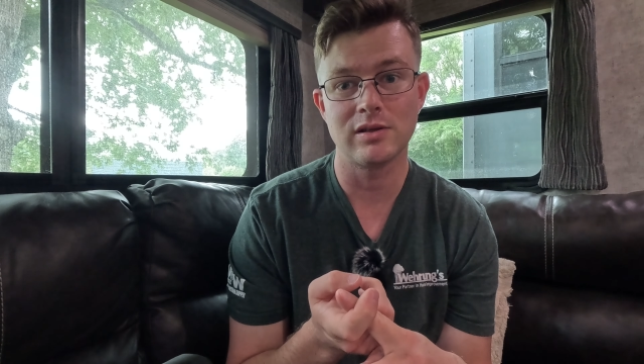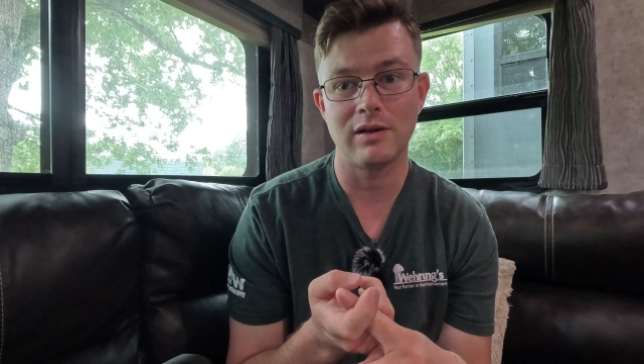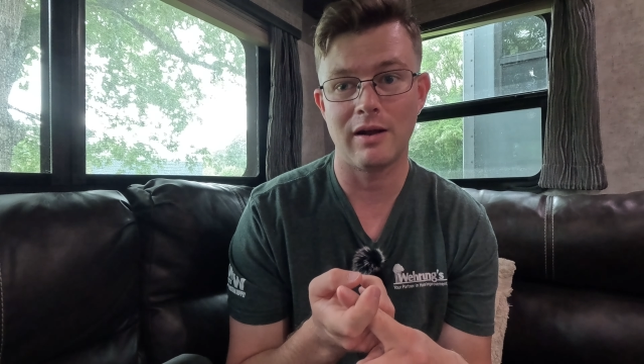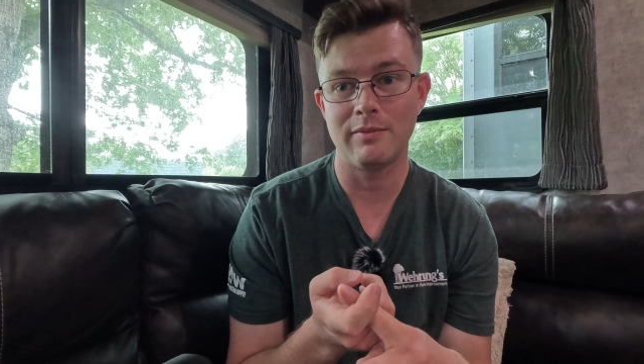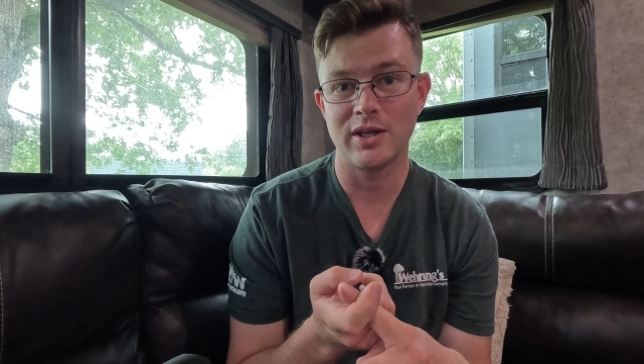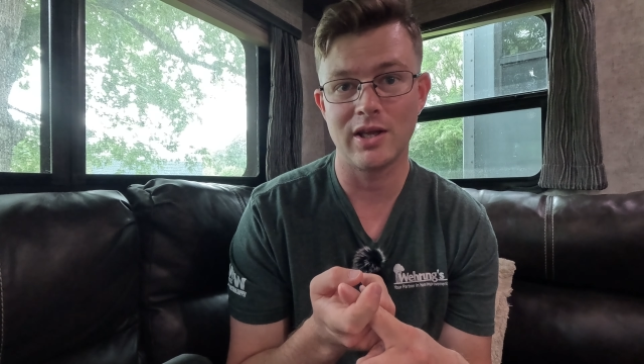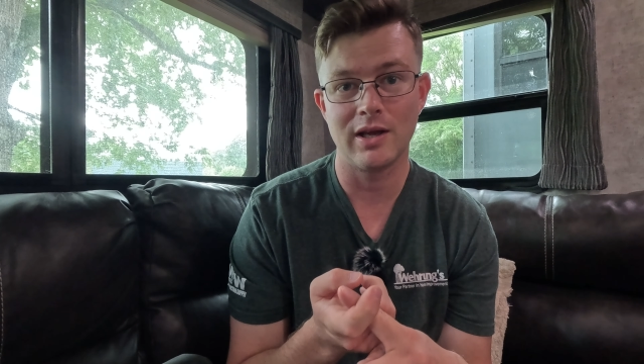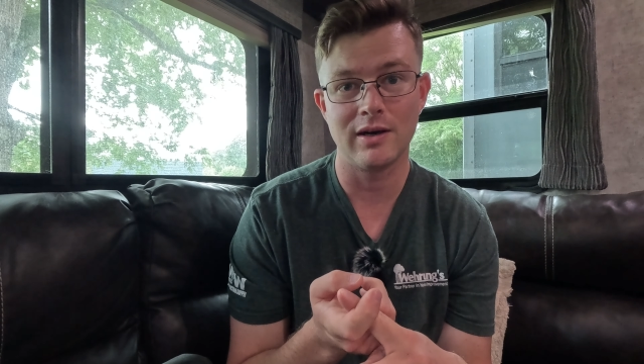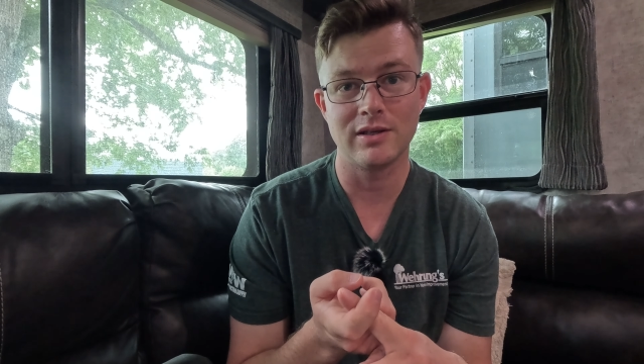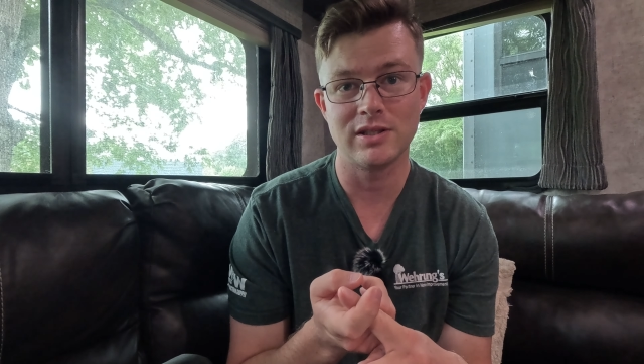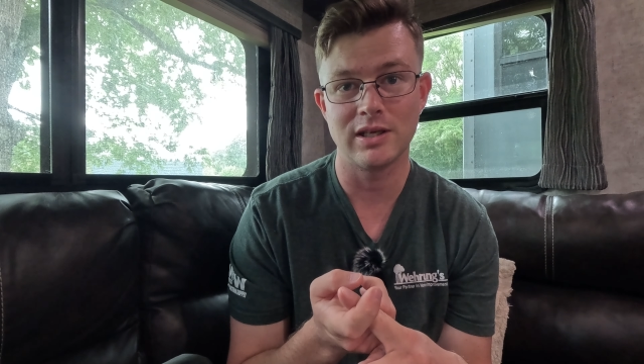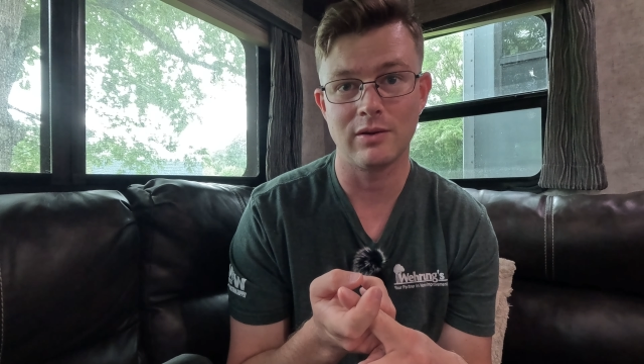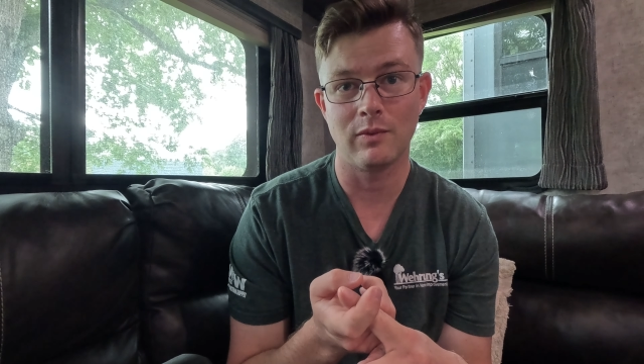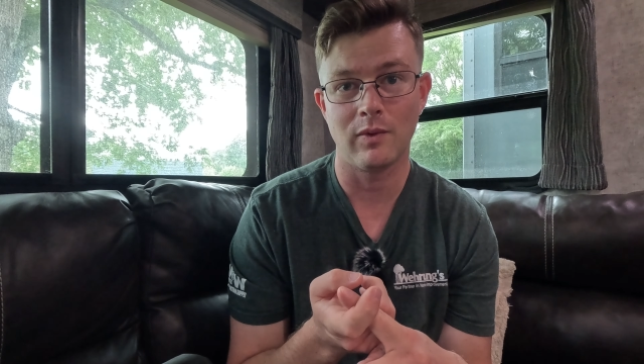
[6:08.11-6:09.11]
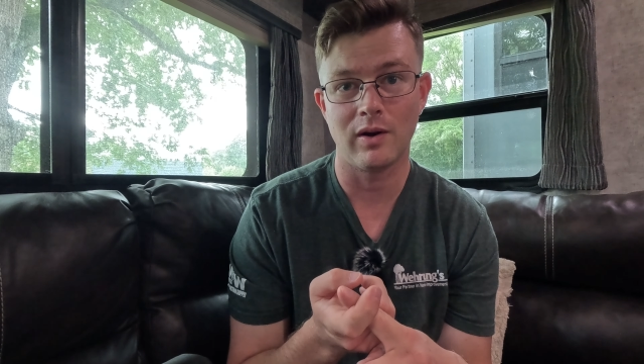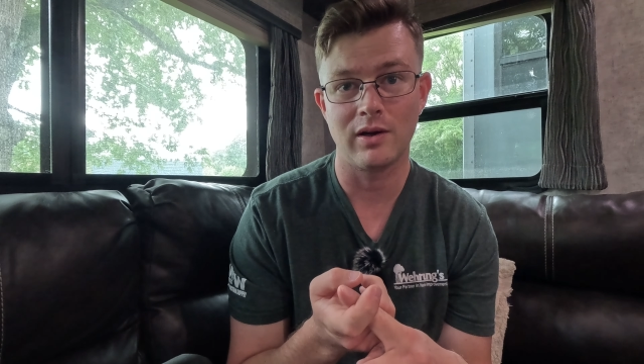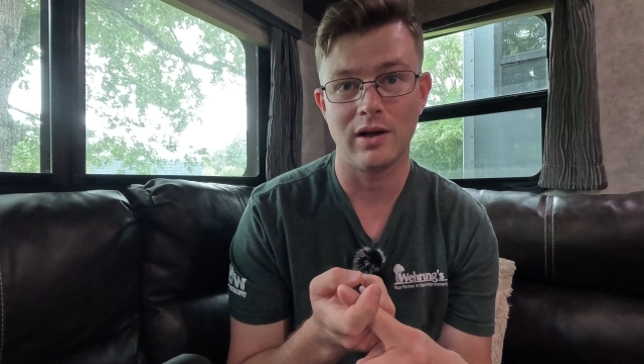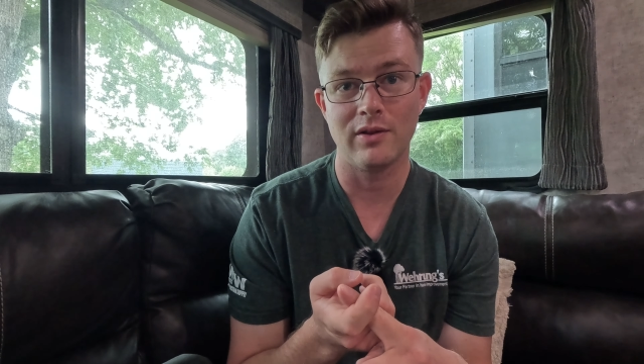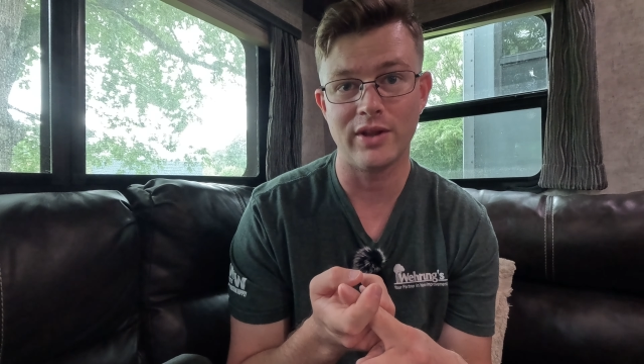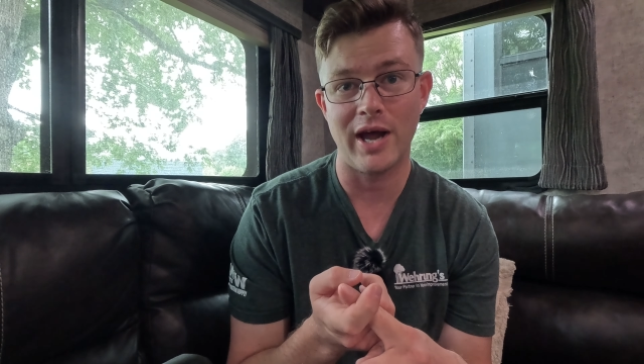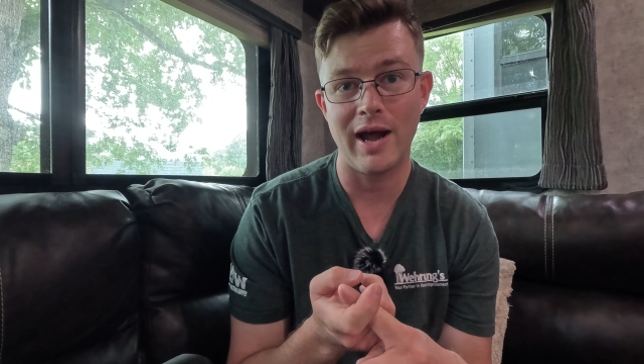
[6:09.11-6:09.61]
a lot of mechanics that can work
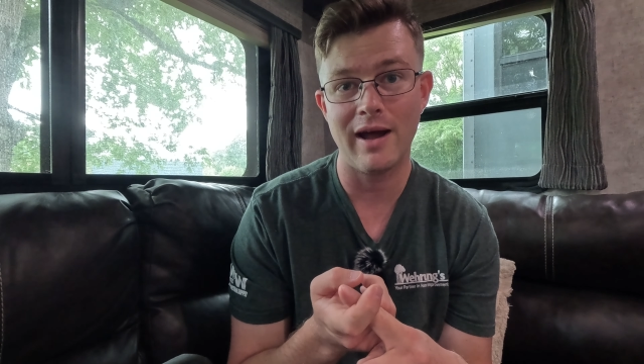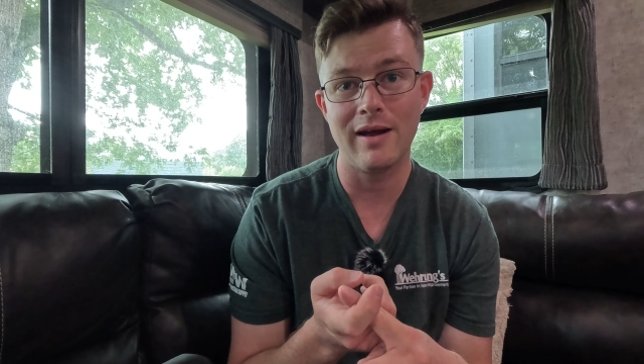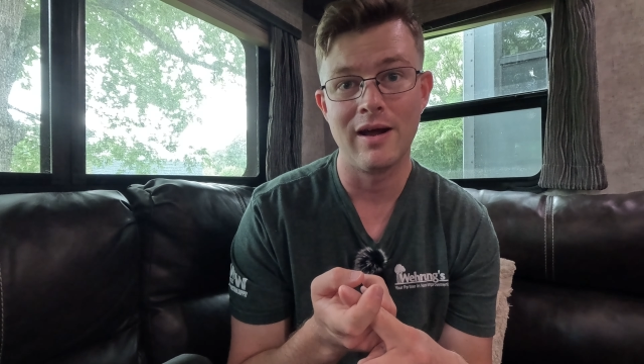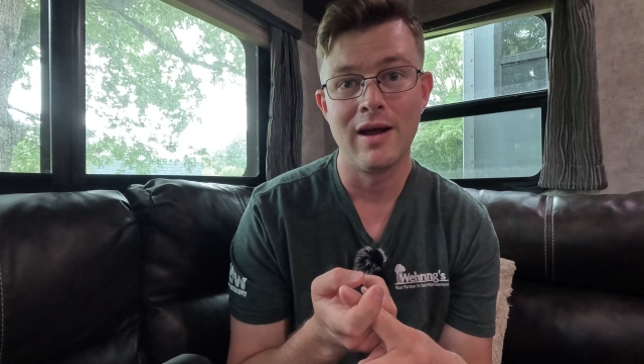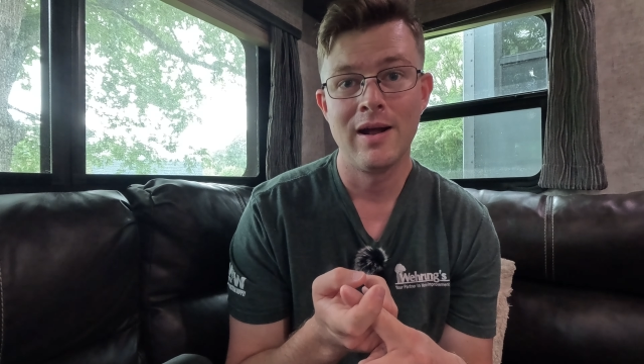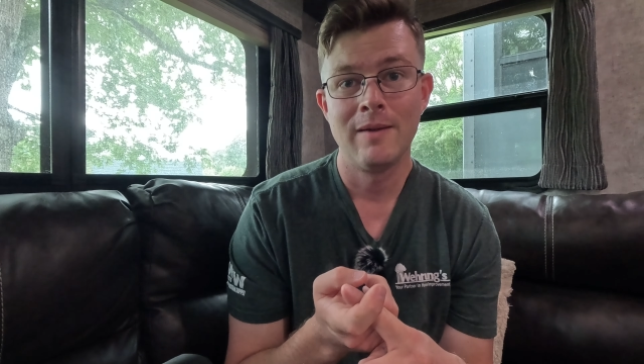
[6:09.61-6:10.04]
on that.